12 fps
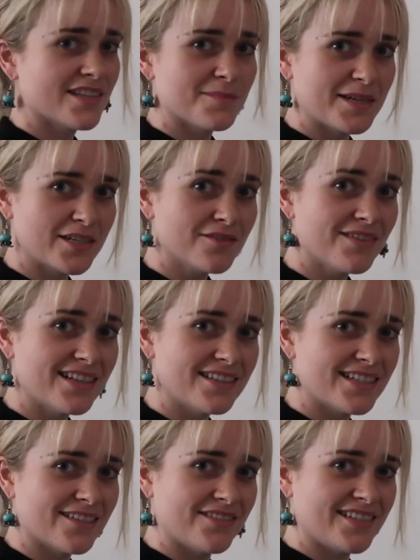Special
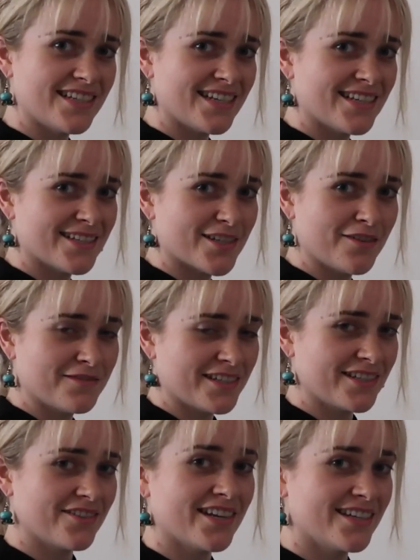relativity is
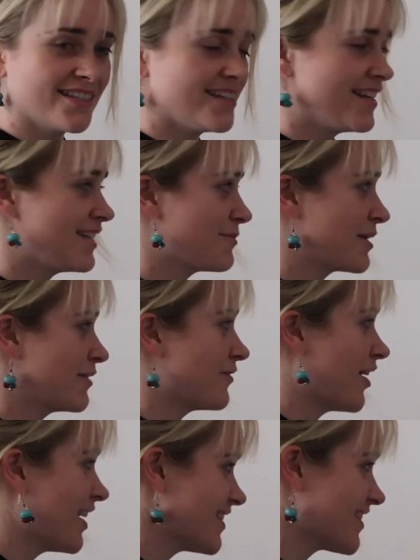often credited as one of
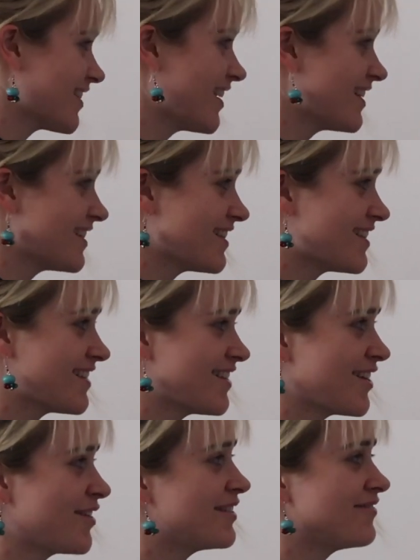Einstein's,
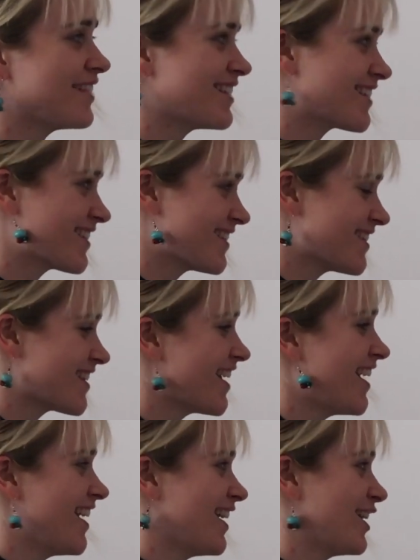inventions,
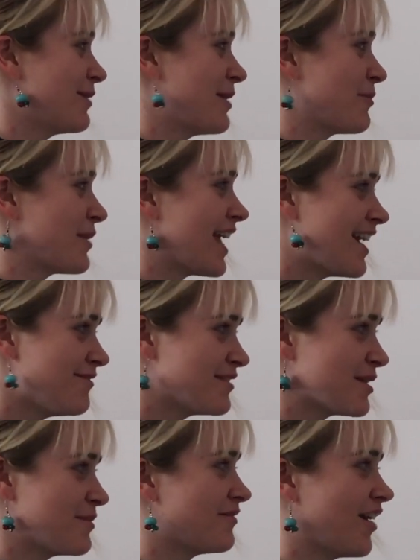and we have
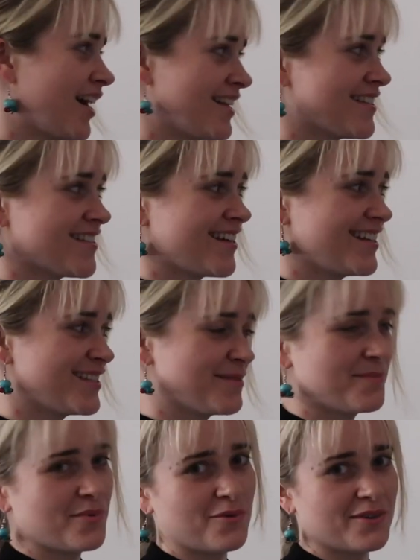some of Einstein's
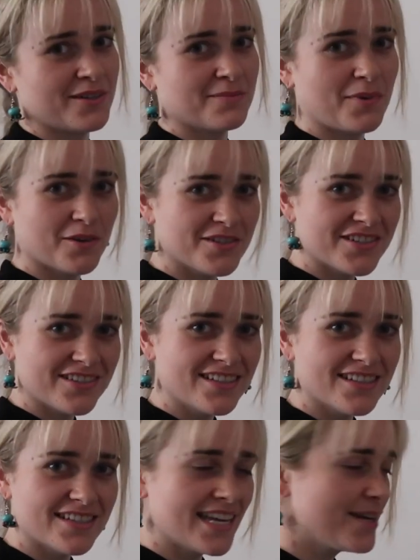important
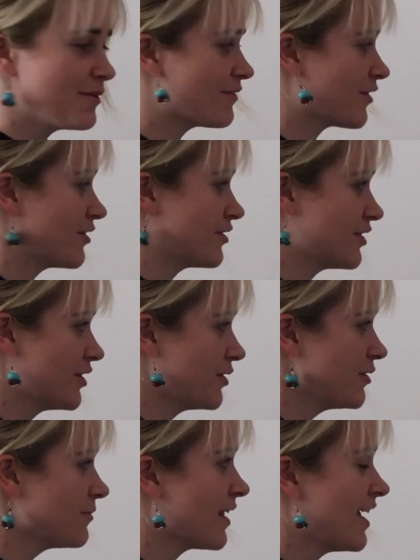postulates here. We've got
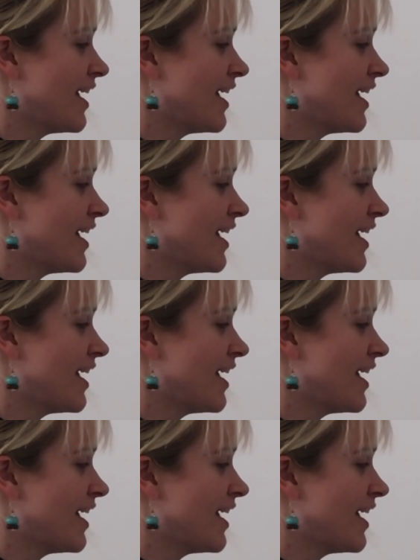two.